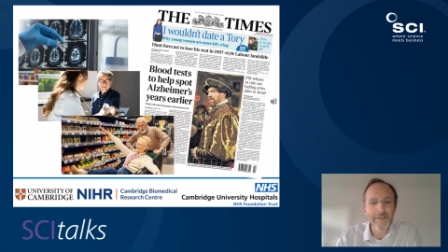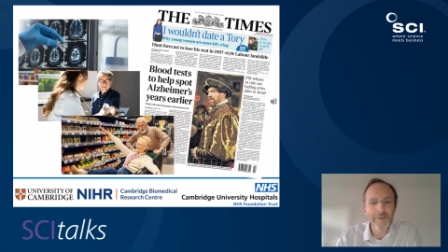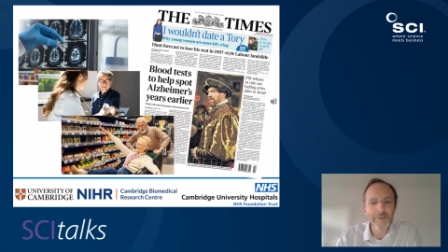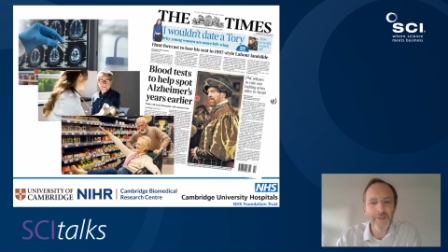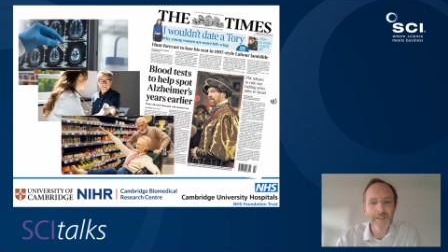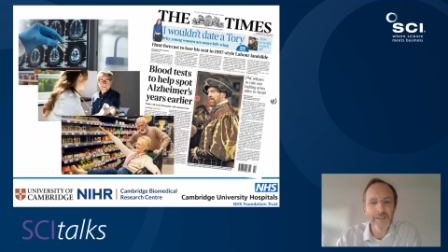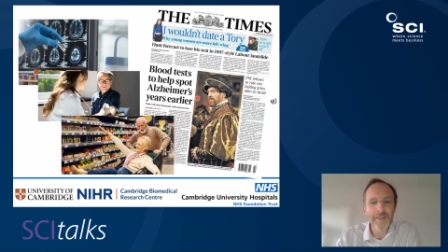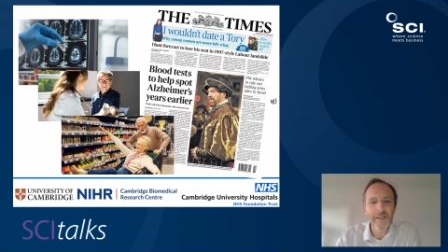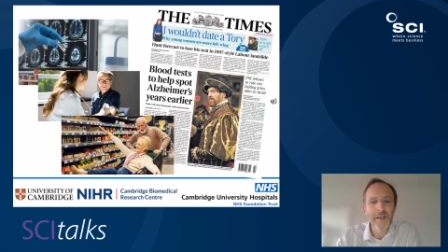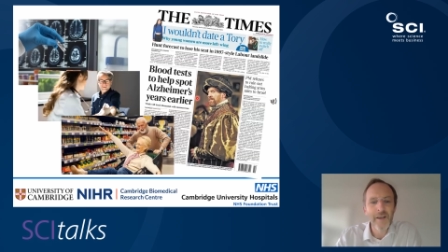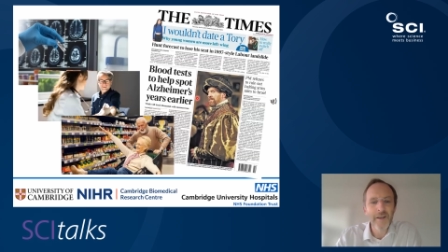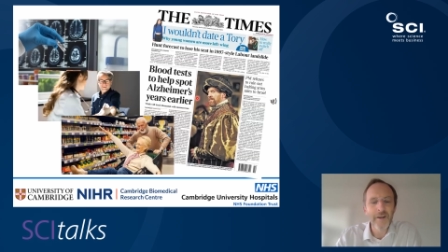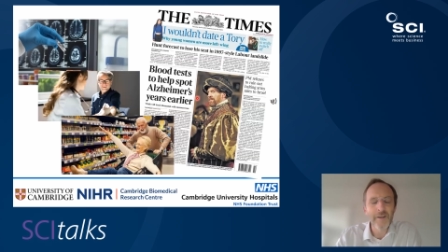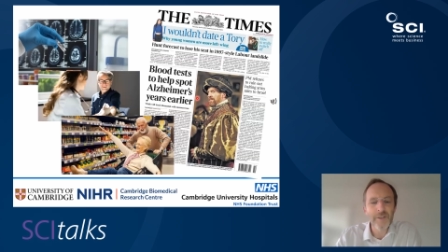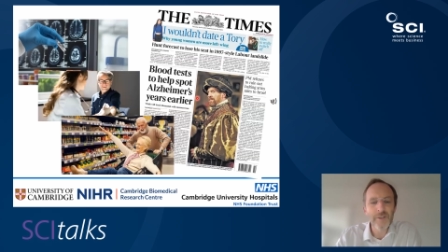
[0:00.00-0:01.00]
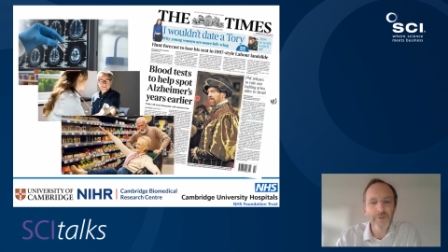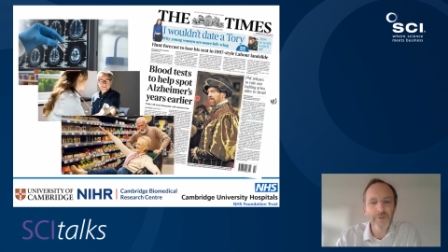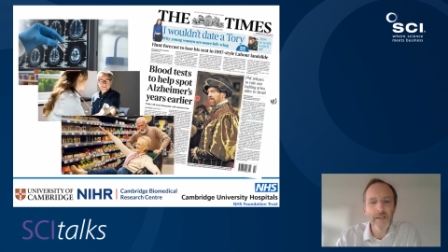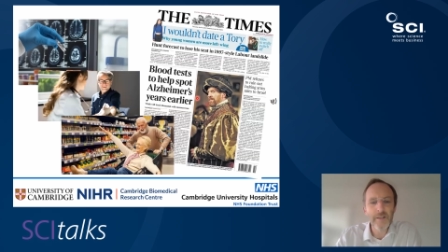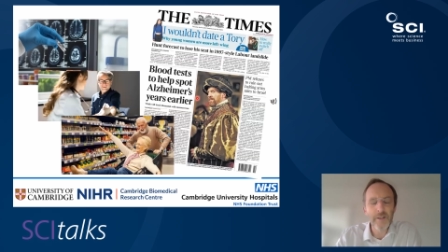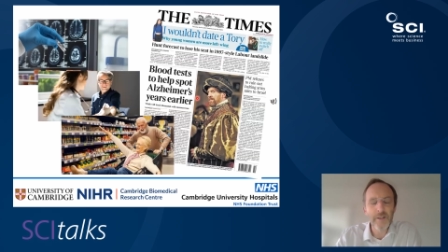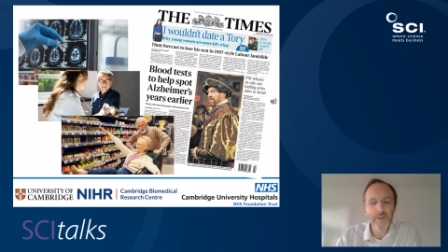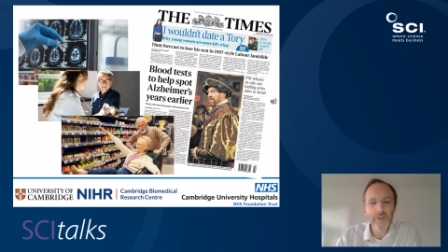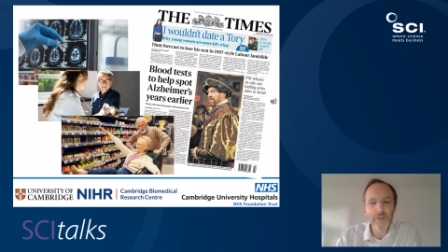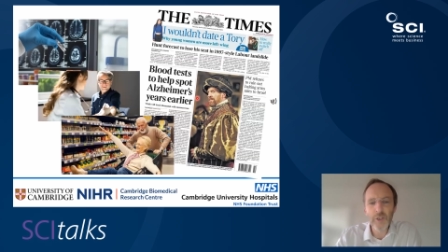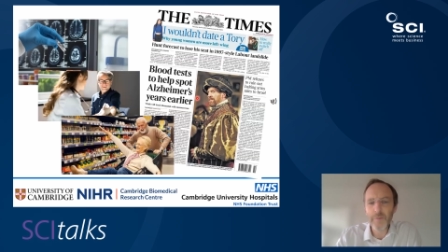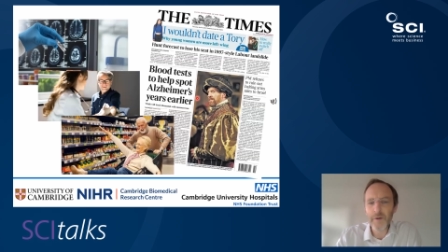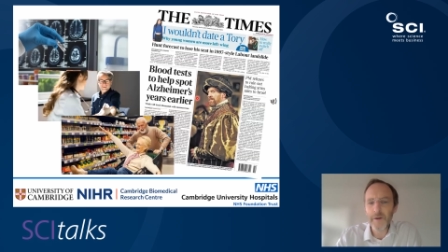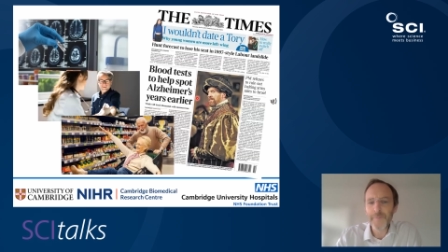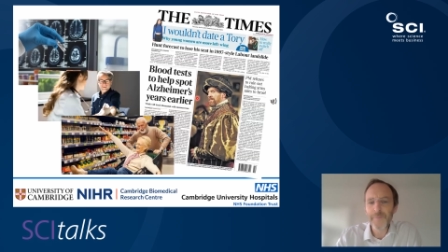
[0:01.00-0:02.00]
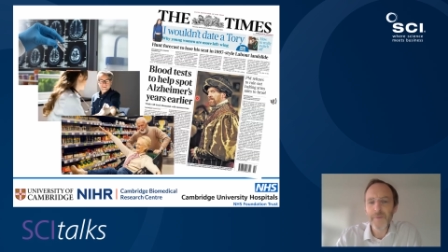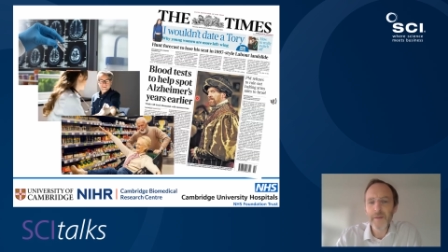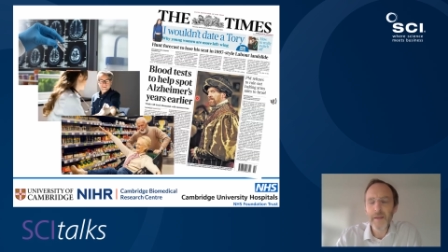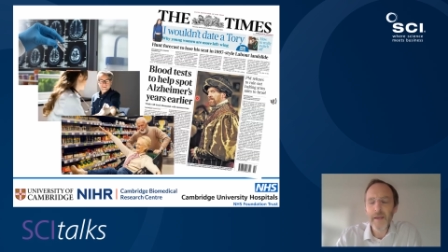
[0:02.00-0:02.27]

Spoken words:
And so this going straight to the consumer